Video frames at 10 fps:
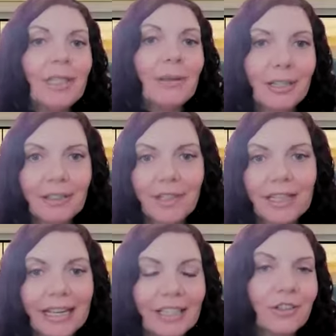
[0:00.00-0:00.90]
in the middle of the
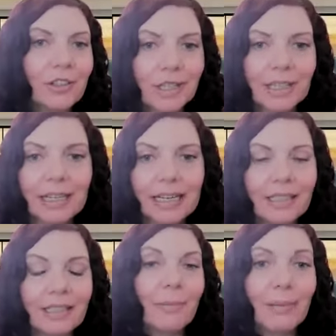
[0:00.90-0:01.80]
night or during the
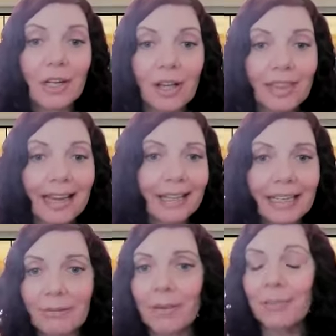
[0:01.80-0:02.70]
night, maybe not
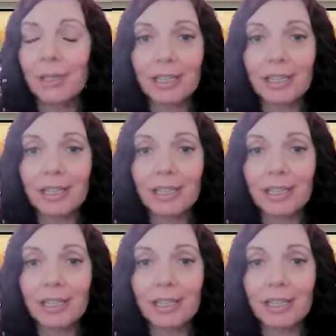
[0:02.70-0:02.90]
that night,